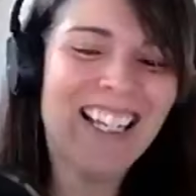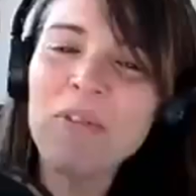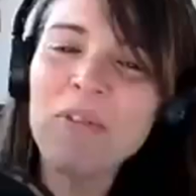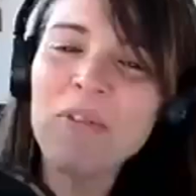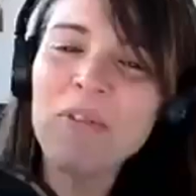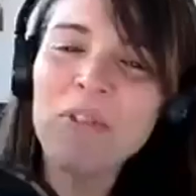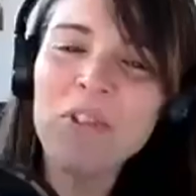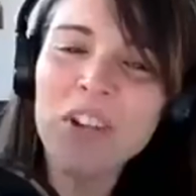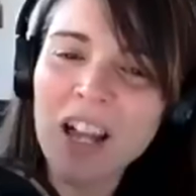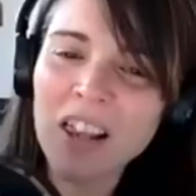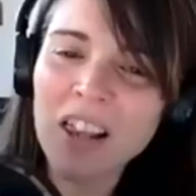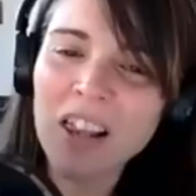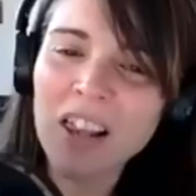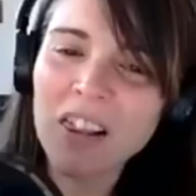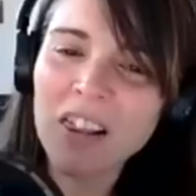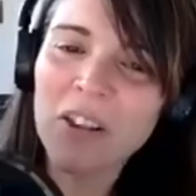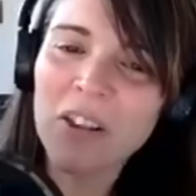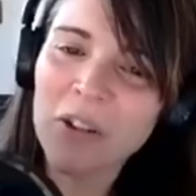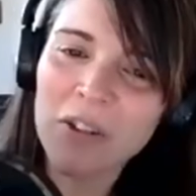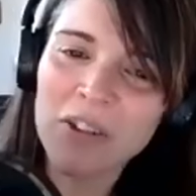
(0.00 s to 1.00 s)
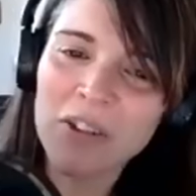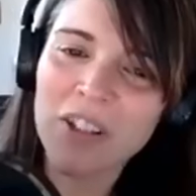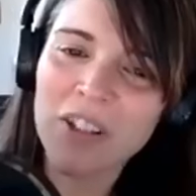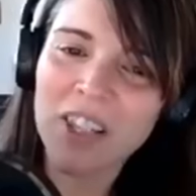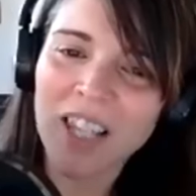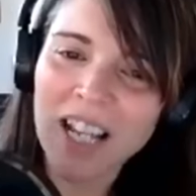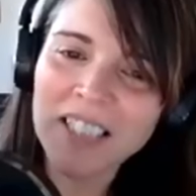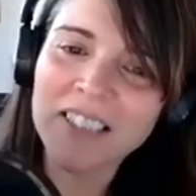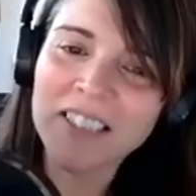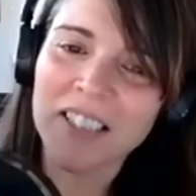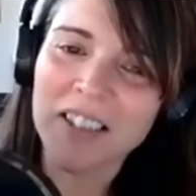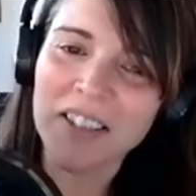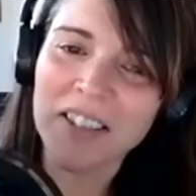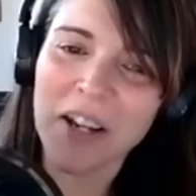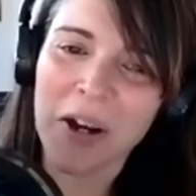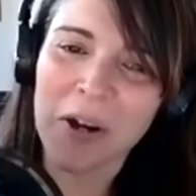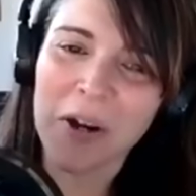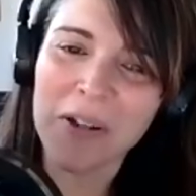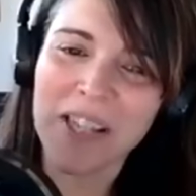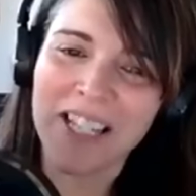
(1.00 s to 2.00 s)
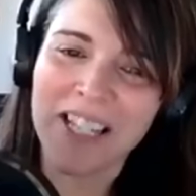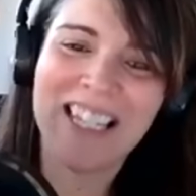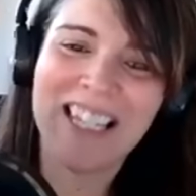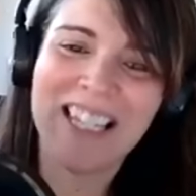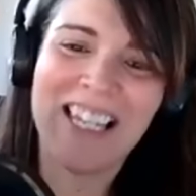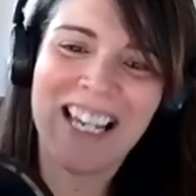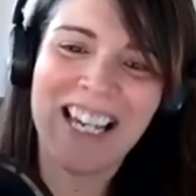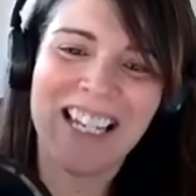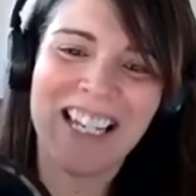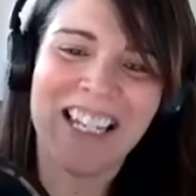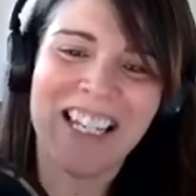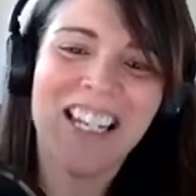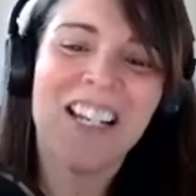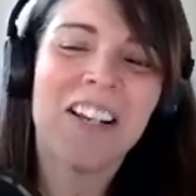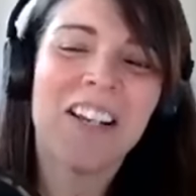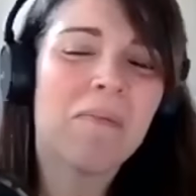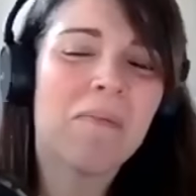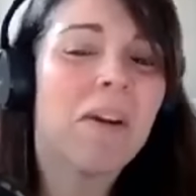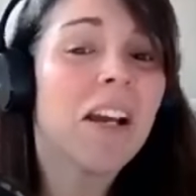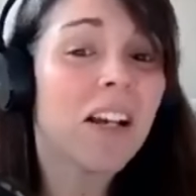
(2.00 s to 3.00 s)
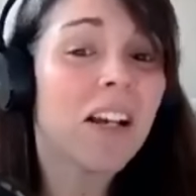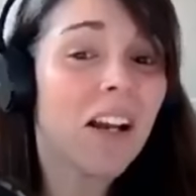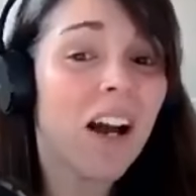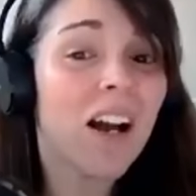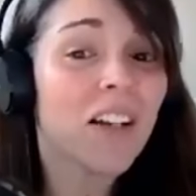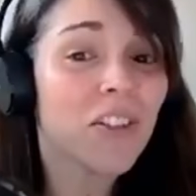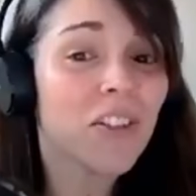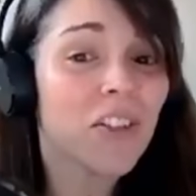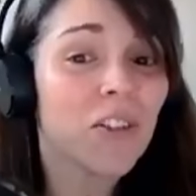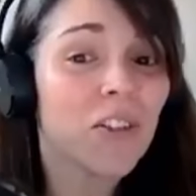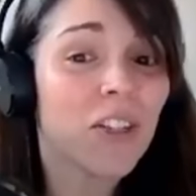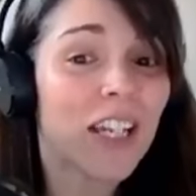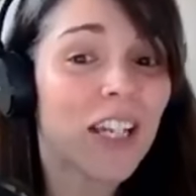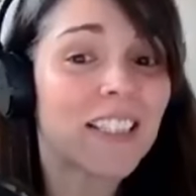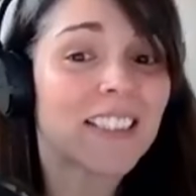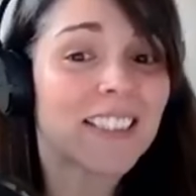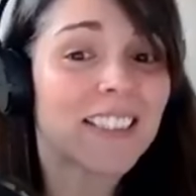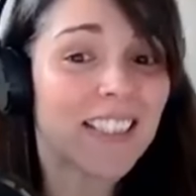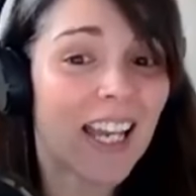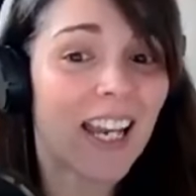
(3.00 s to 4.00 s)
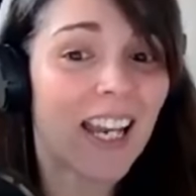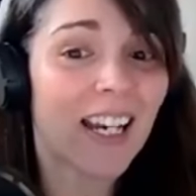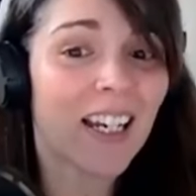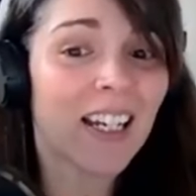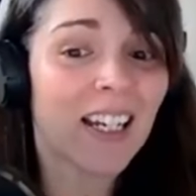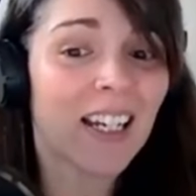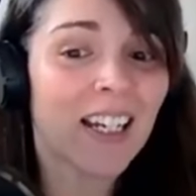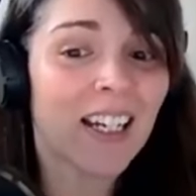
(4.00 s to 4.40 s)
you not learned the lesson though that might cause you to get sick?